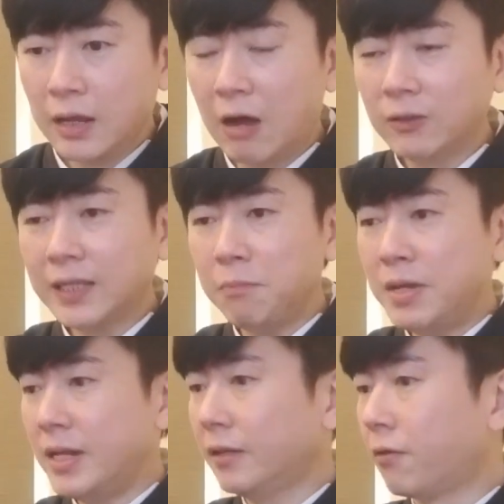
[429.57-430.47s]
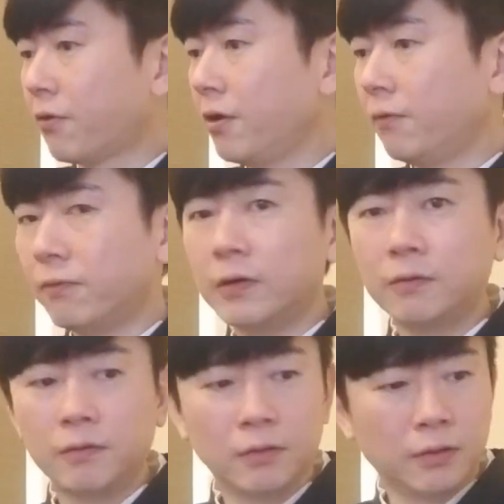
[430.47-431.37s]
Outside meaning the real
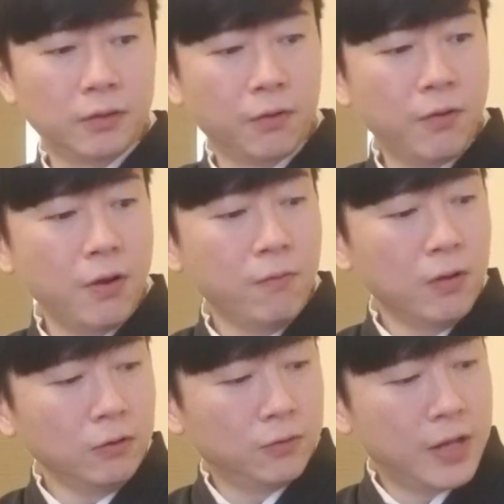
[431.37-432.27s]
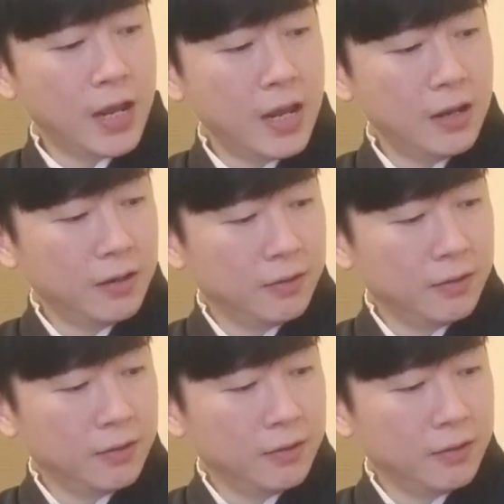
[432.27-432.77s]
world. The real world today,